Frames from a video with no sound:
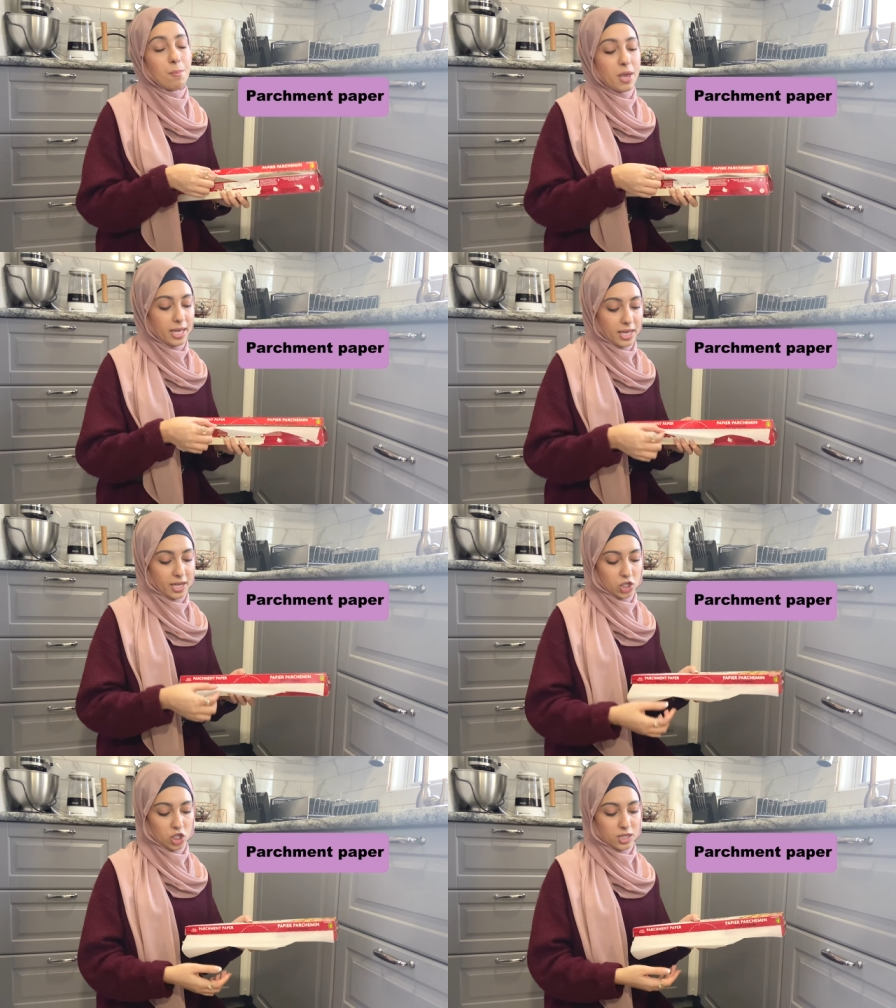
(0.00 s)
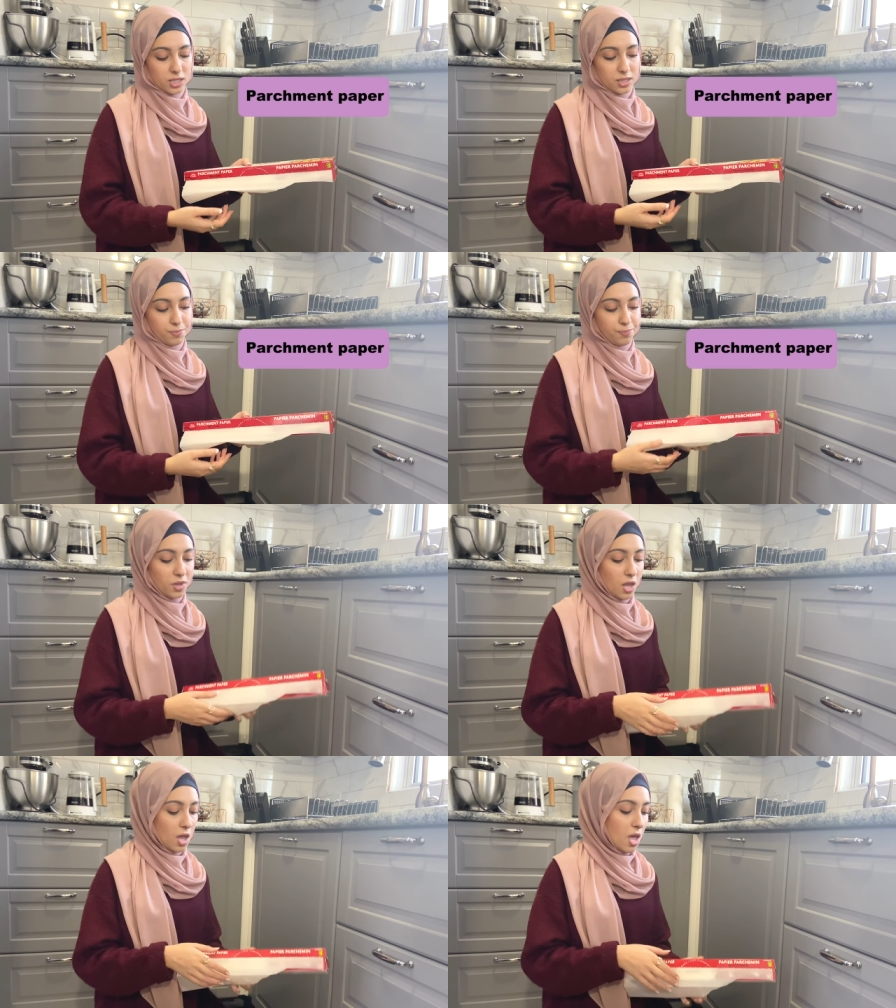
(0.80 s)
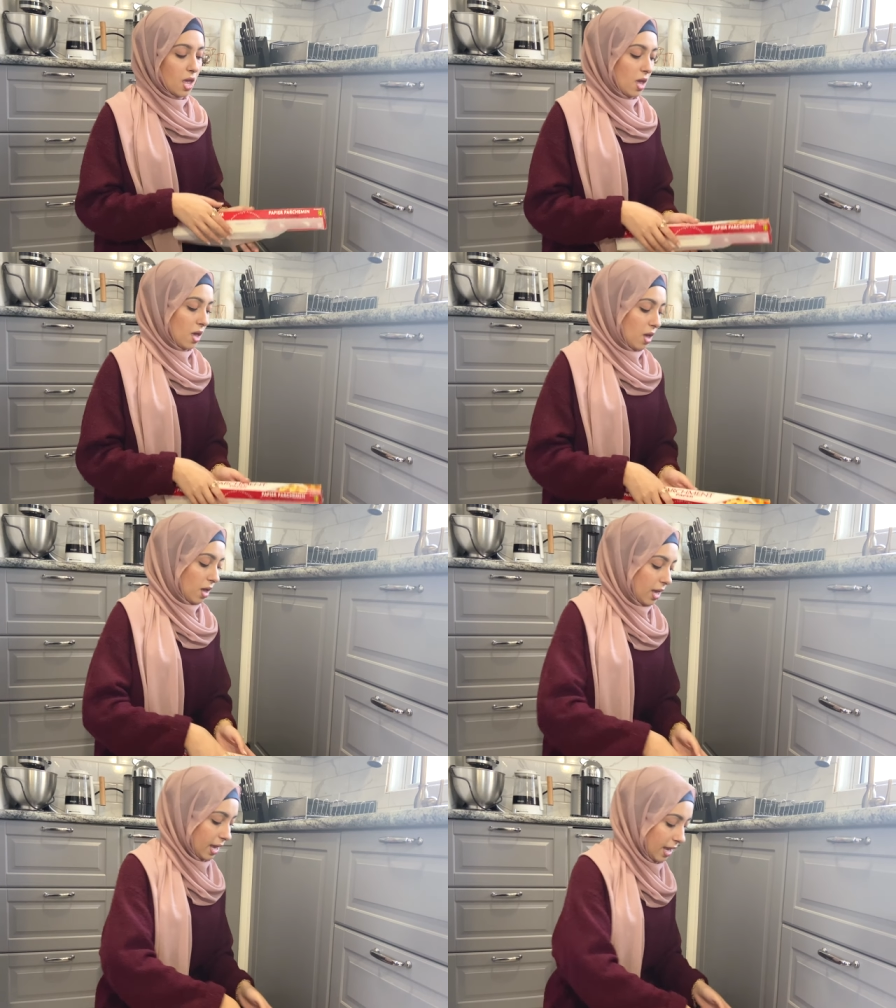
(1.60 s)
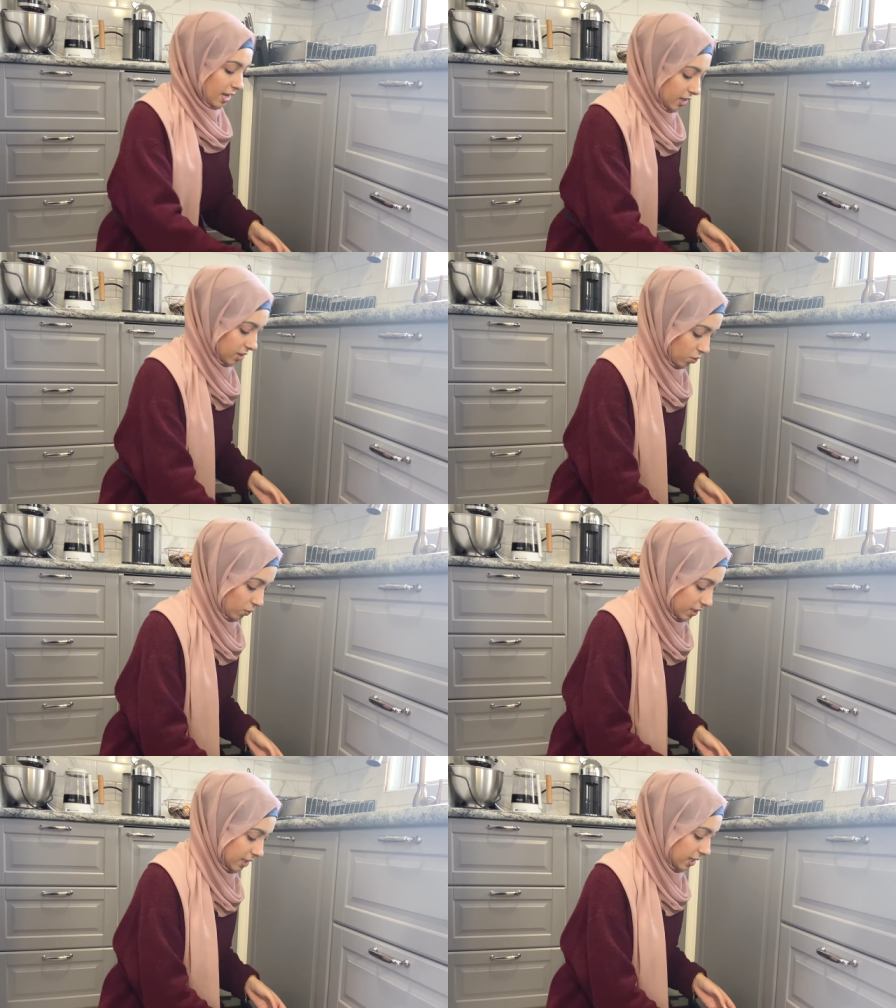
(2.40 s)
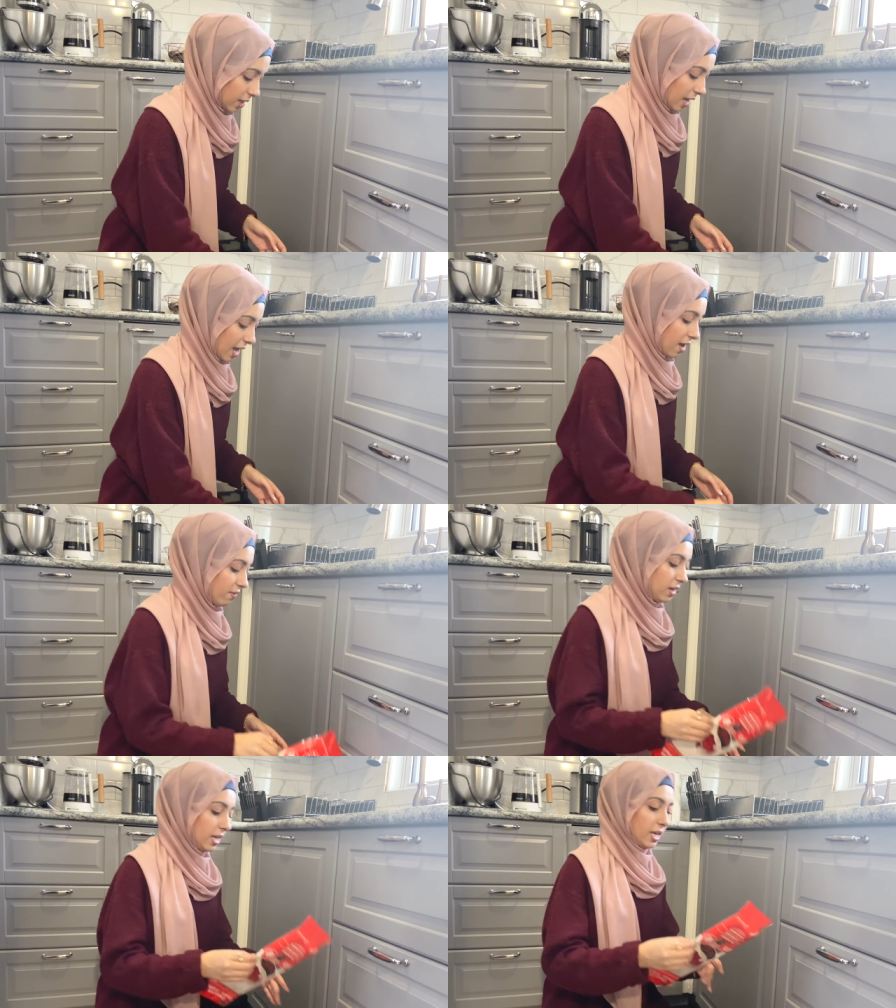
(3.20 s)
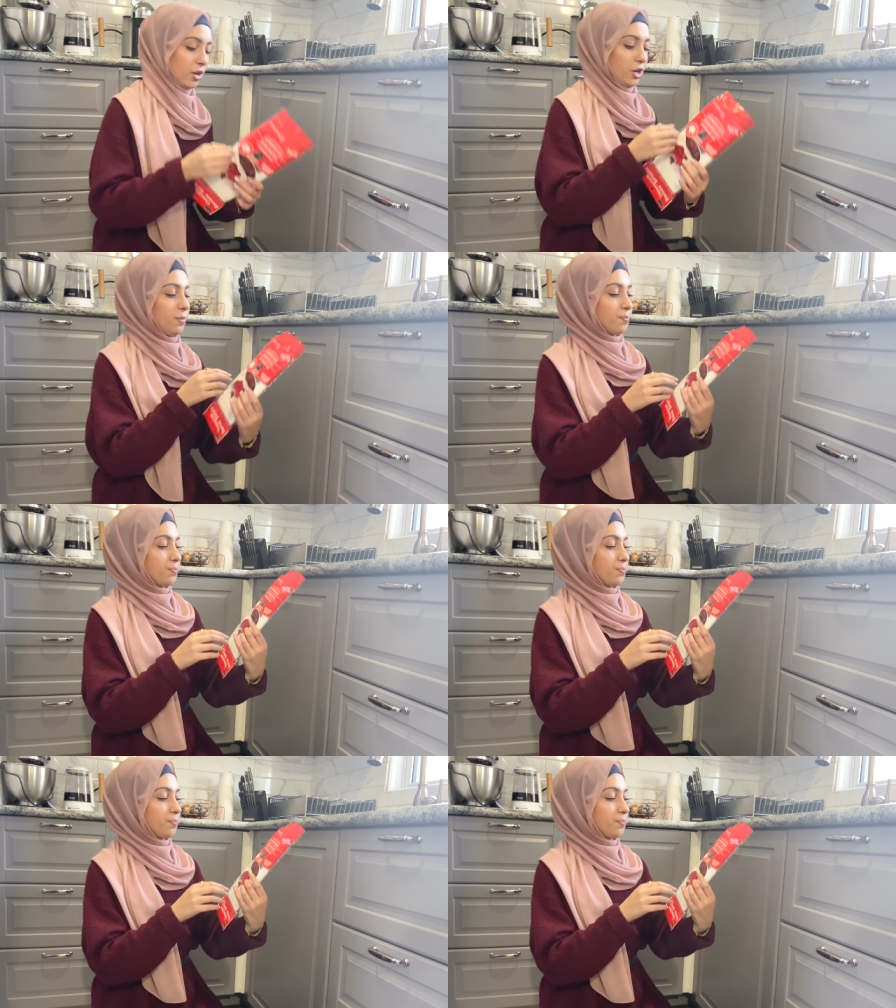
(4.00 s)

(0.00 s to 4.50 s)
baking sheet. And we still have in here.